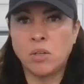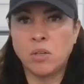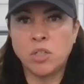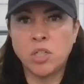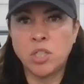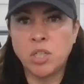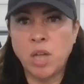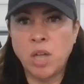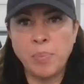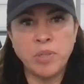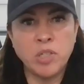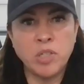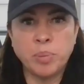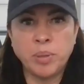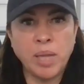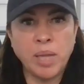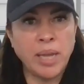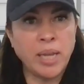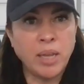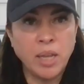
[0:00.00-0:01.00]
or stoppage in
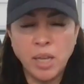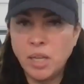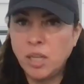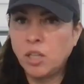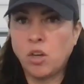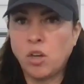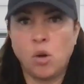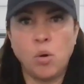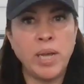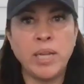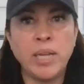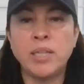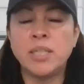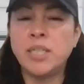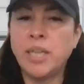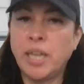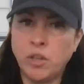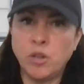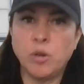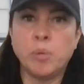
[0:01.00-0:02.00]
play, go ahead and
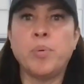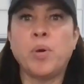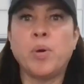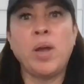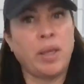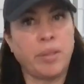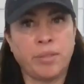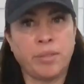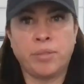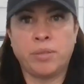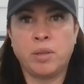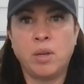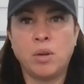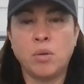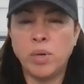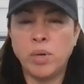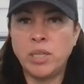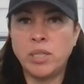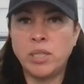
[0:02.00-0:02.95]
take your breath, recenter.